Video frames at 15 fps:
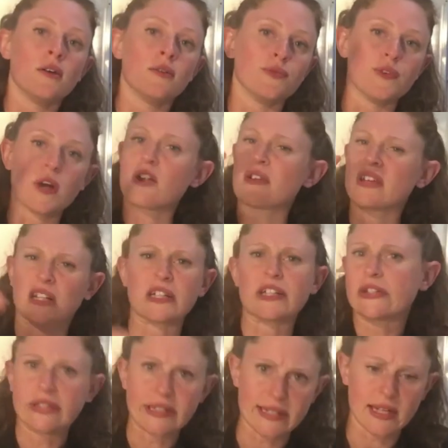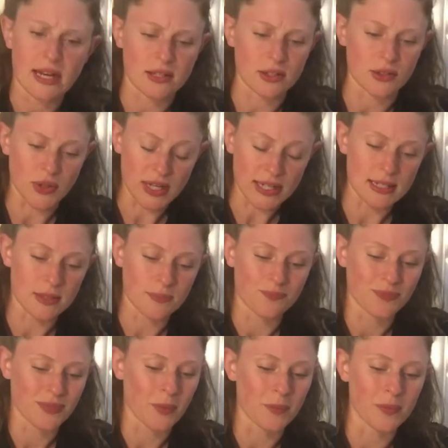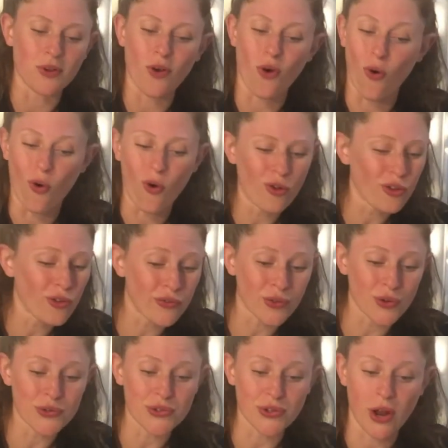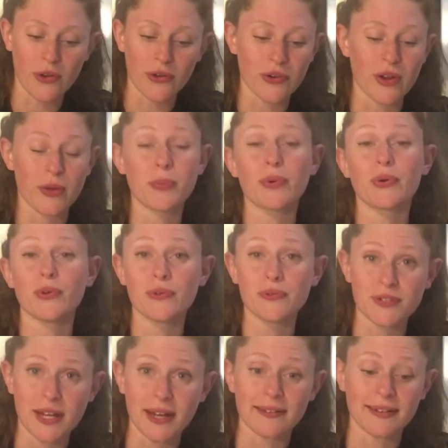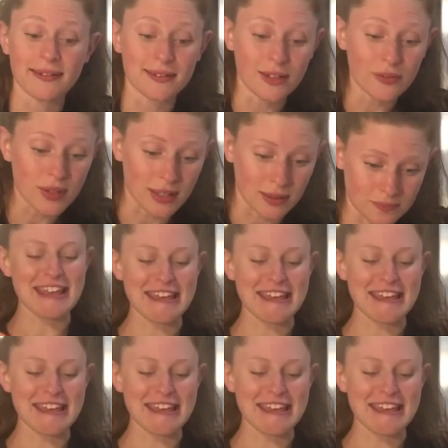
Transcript: Very clearly stated, right? But all of those are under improved daily living.